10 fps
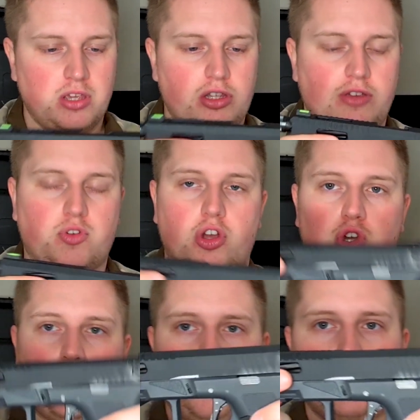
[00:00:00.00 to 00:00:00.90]
You've got
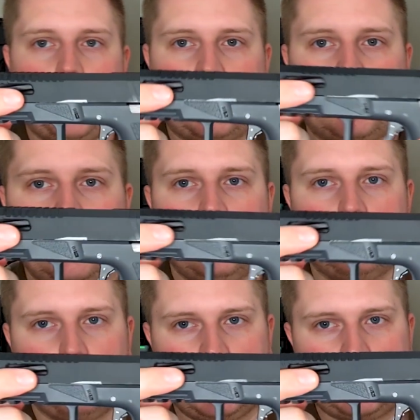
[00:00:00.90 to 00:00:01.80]
your mag
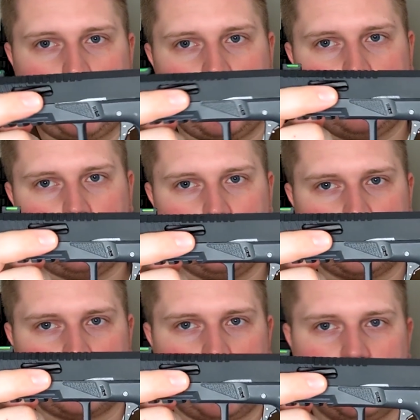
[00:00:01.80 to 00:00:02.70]
release button on the
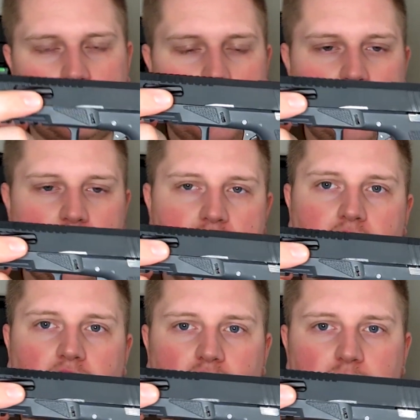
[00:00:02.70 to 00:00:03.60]
side there.
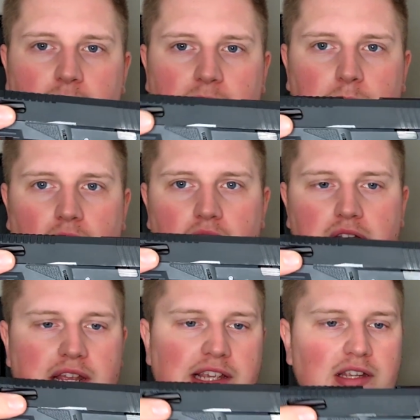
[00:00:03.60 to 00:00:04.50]
Nice big
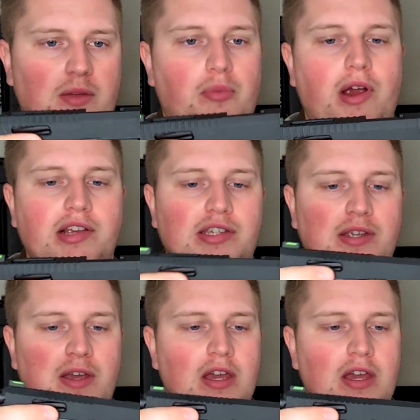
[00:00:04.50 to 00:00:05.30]
button, easy to press.